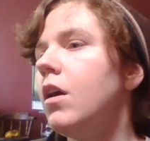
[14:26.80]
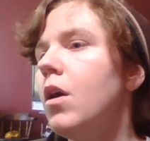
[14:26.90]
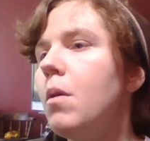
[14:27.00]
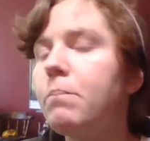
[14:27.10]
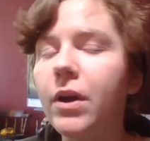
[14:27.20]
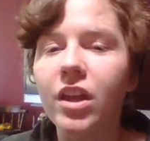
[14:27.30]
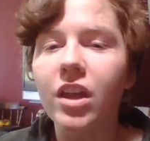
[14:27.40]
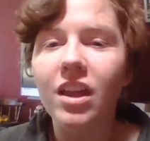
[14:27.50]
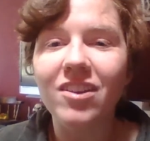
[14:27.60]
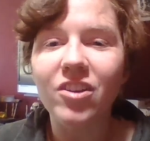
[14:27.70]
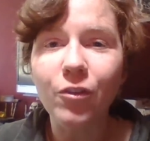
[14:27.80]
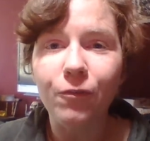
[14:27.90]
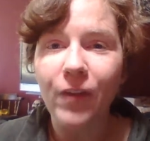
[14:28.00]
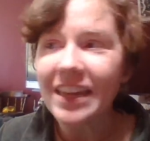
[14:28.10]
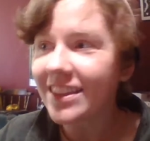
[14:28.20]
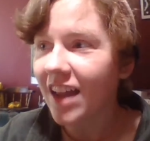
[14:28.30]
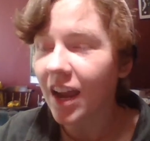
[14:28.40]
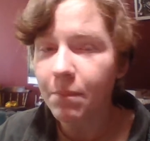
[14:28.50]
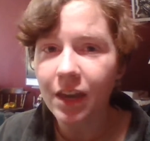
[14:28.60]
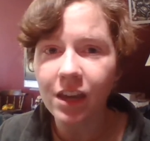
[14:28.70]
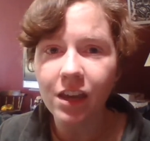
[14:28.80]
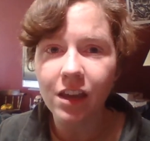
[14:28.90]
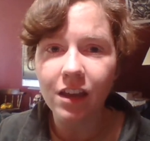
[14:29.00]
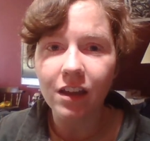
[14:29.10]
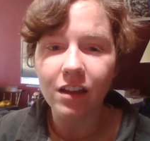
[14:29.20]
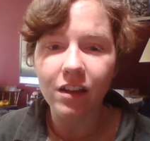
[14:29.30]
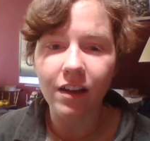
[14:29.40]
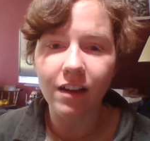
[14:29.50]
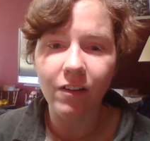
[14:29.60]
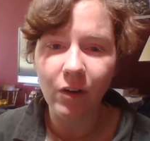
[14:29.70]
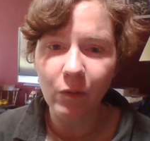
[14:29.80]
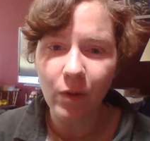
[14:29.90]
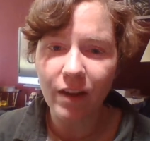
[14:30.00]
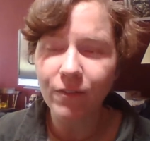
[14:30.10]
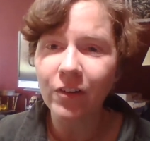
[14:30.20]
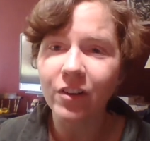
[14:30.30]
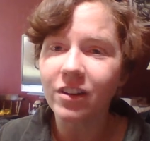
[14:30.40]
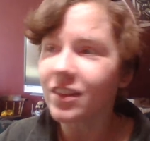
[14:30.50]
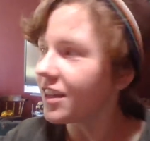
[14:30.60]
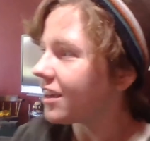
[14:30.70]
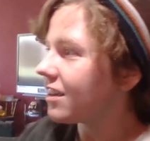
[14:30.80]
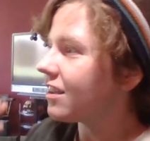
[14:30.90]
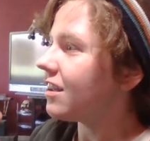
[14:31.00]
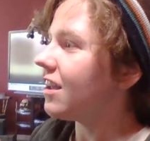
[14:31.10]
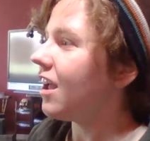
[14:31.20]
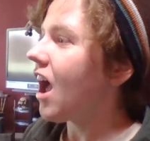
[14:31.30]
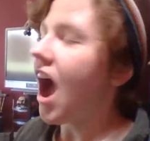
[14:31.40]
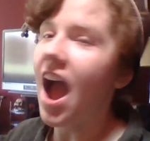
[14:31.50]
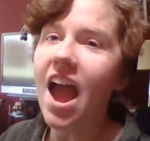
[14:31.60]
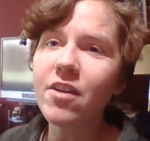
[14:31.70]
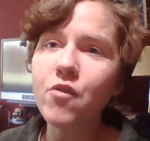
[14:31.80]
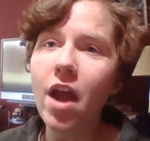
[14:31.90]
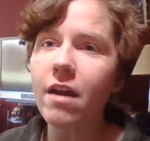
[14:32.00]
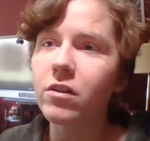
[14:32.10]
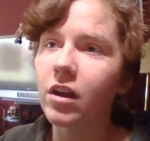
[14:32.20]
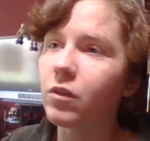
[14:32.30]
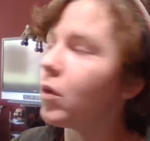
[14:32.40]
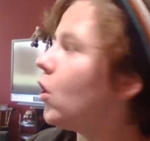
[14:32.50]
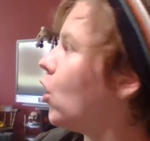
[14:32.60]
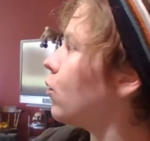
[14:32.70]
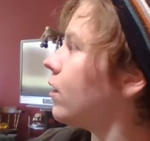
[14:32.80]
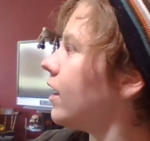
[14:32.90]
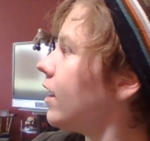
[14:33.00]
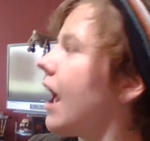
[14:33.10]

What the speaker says: But you're FaceTiming? Or whatever? Like, I don't know how it goes. What are they...